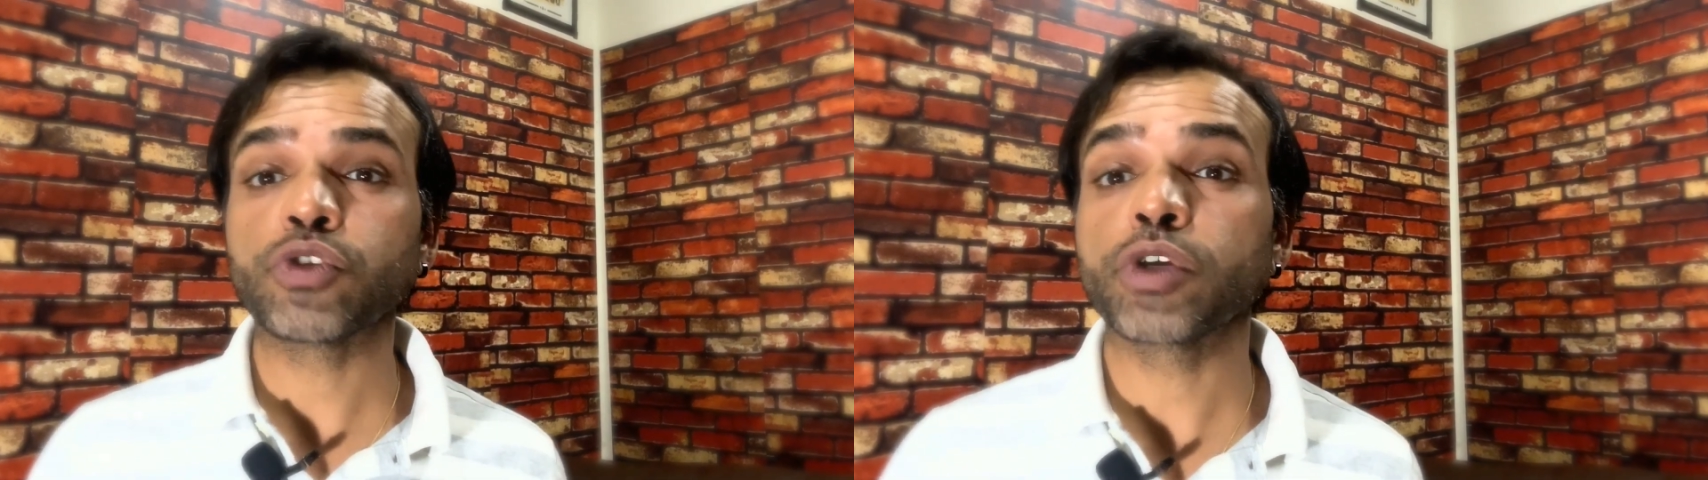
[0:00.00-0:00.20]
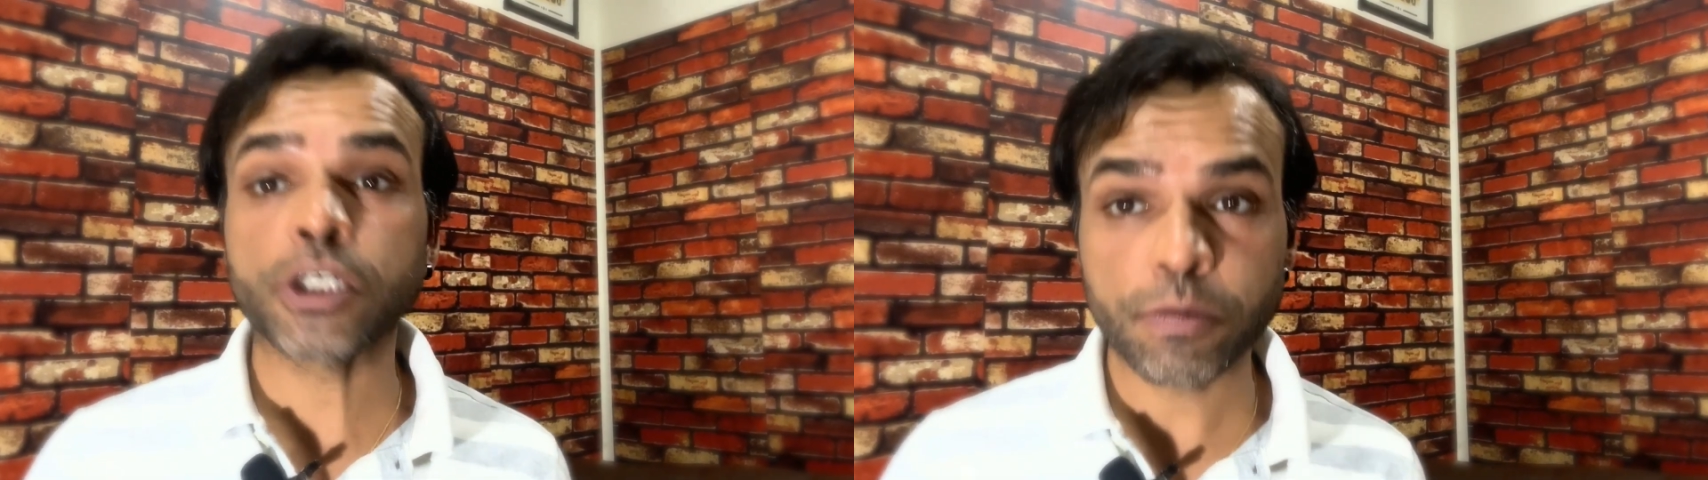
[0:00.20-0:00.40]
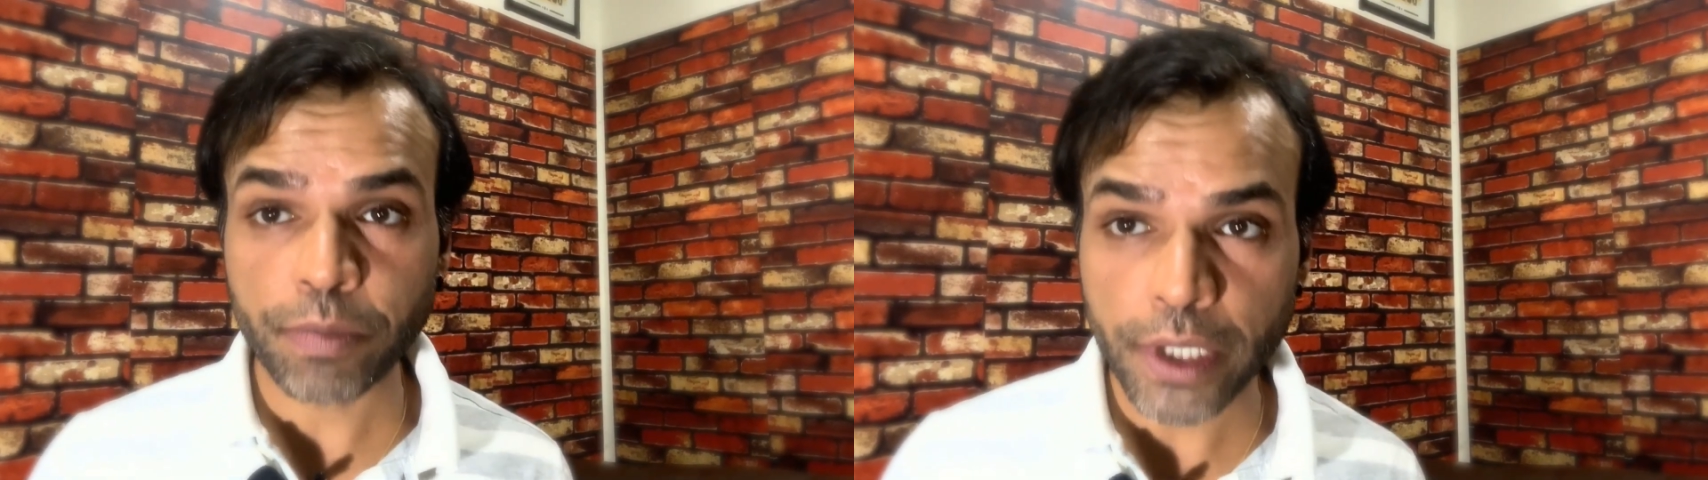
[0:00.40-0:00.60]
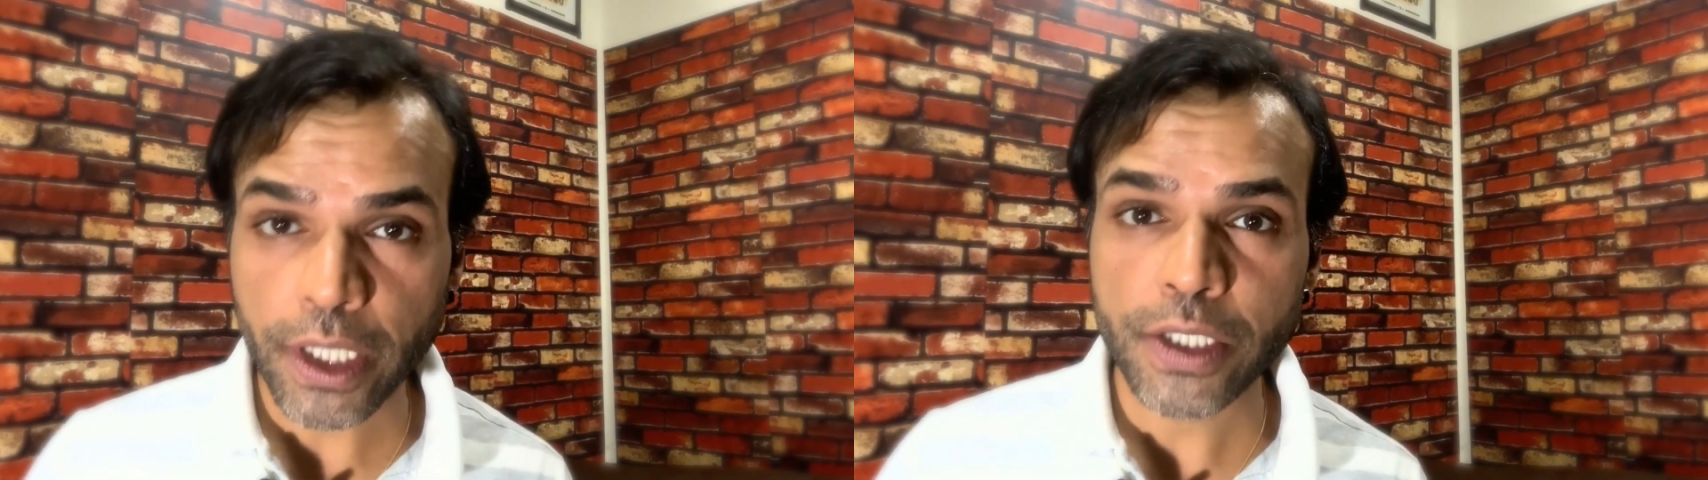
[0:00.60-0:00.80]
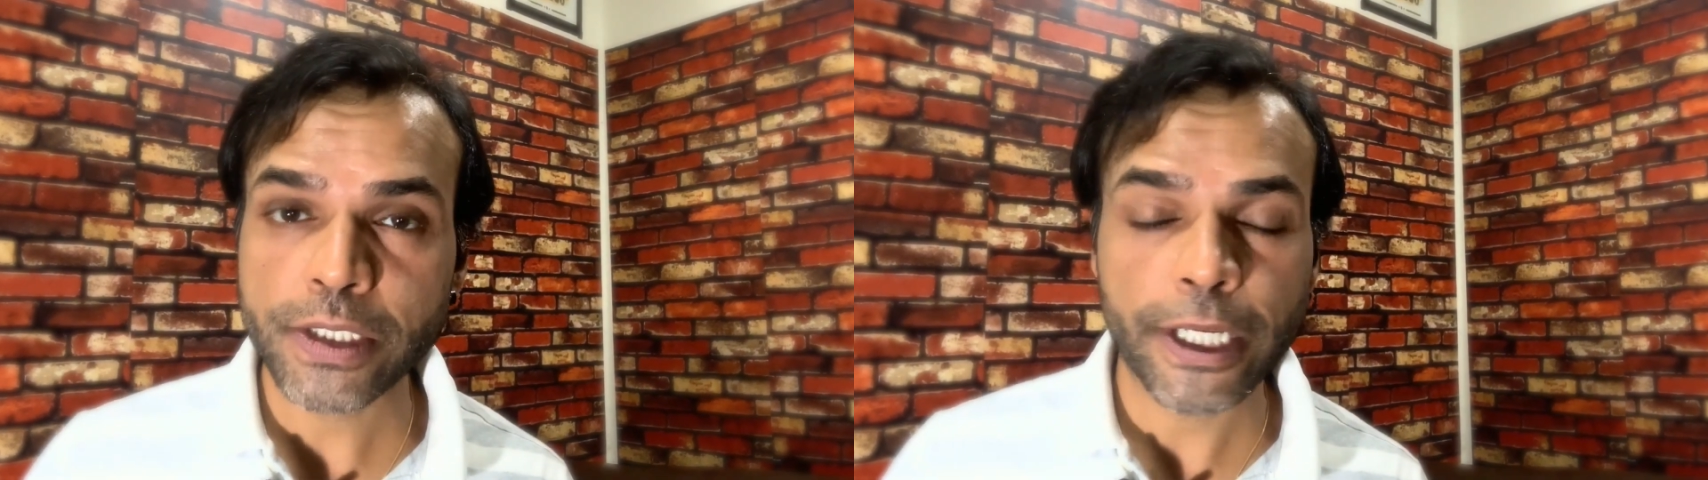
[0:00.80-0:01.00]
to
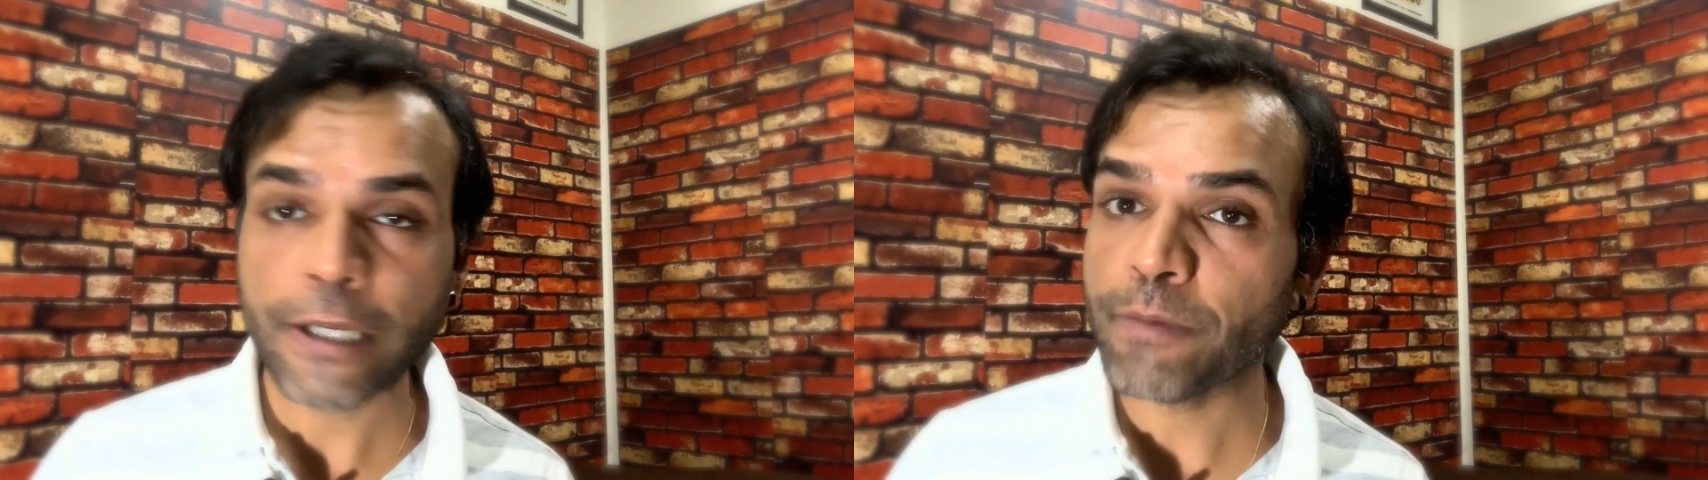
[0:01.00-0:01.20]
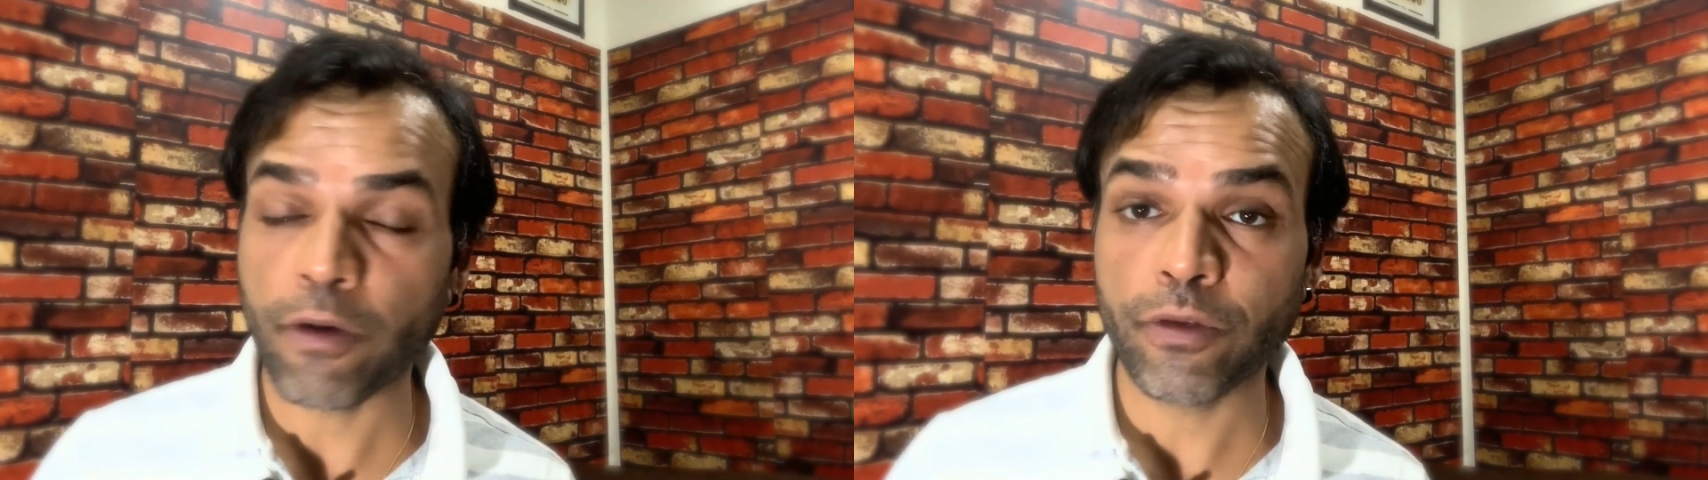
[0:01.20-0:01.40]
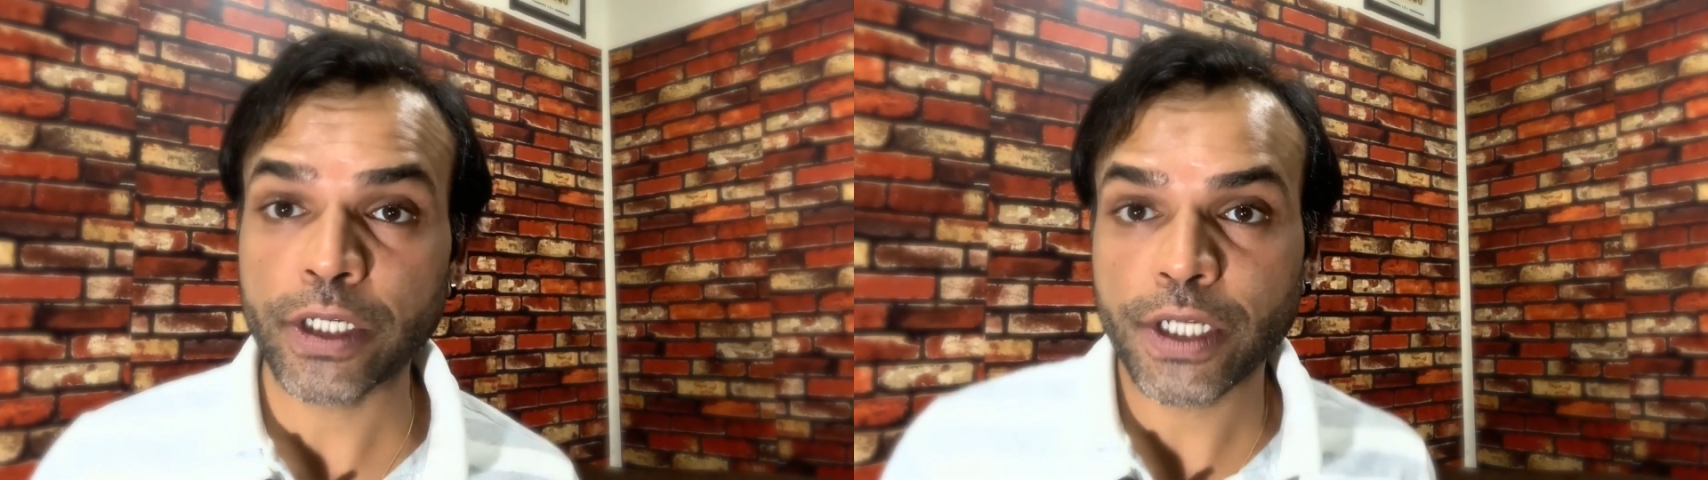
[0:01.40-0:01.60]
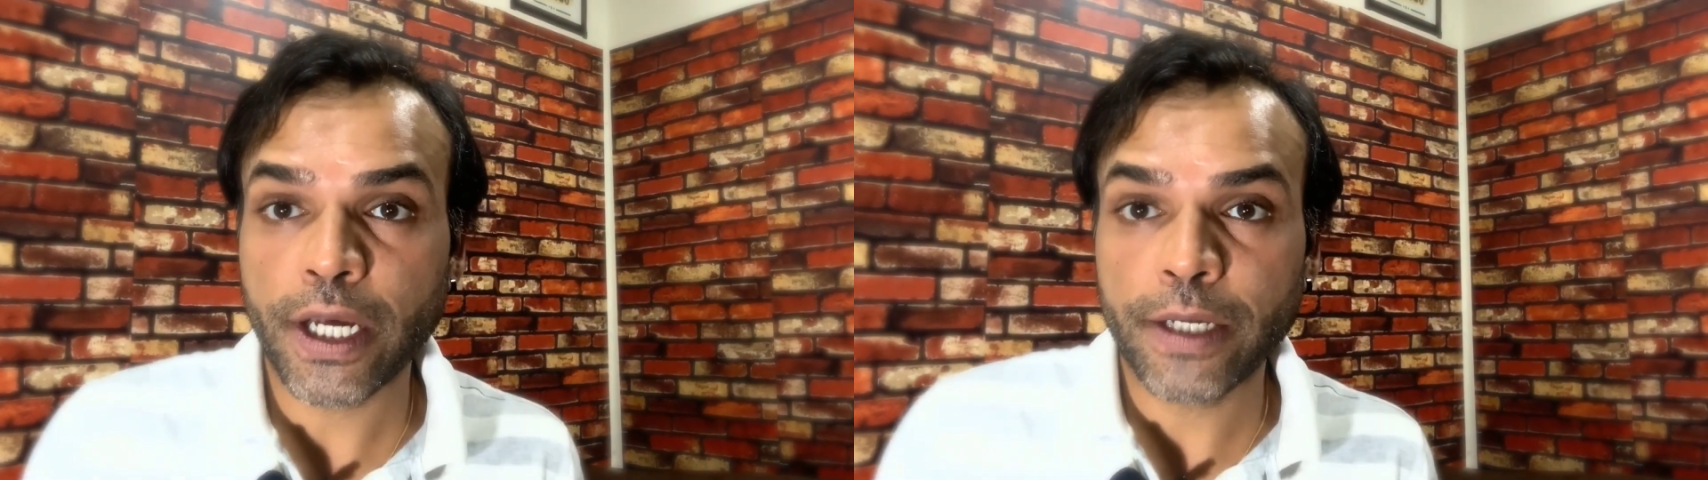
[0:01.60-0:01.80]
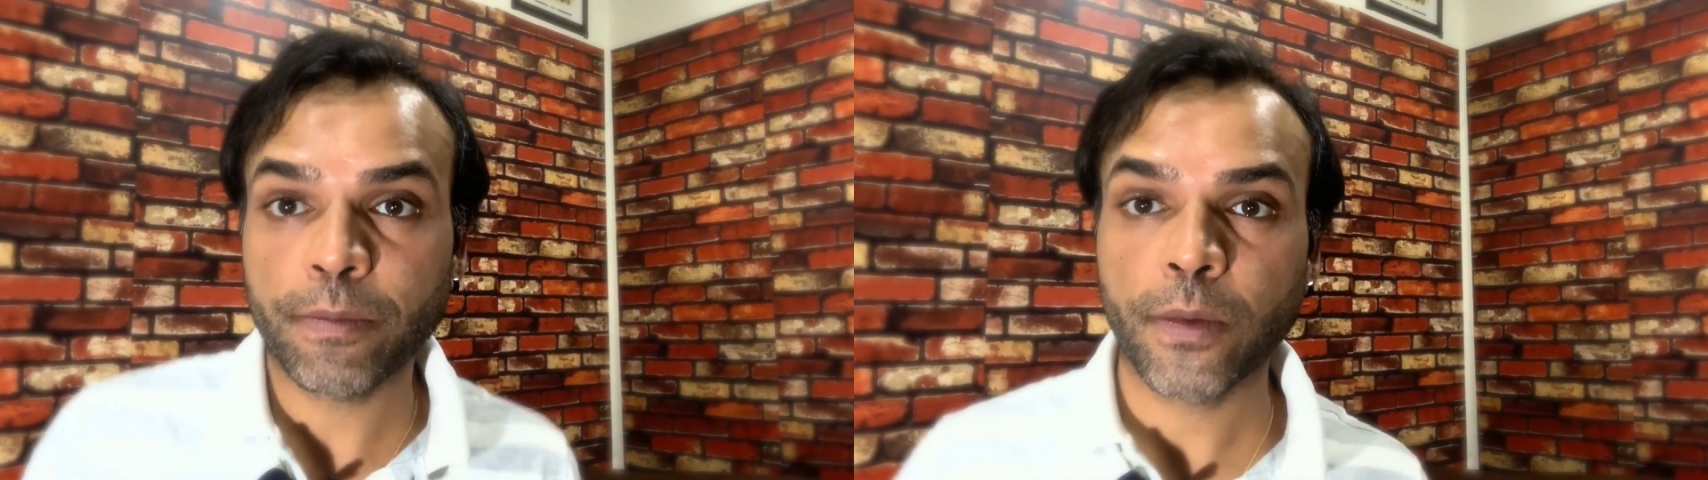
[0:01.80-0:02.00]
experience any buffering
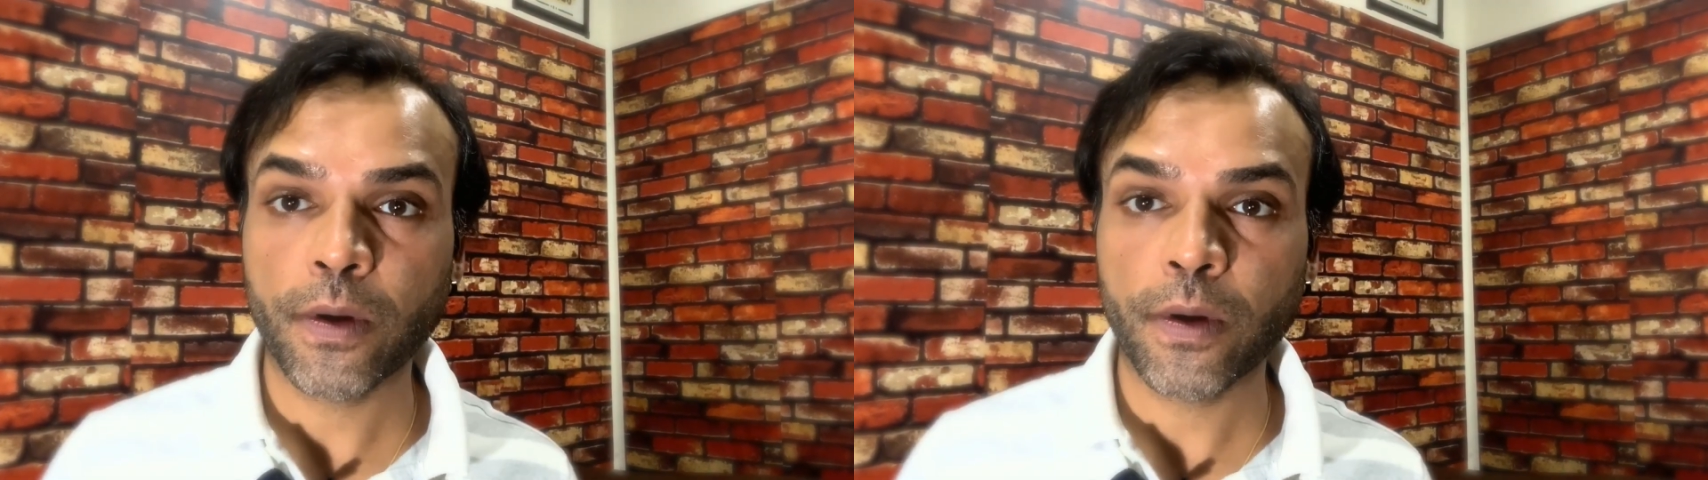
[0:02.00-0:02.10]
time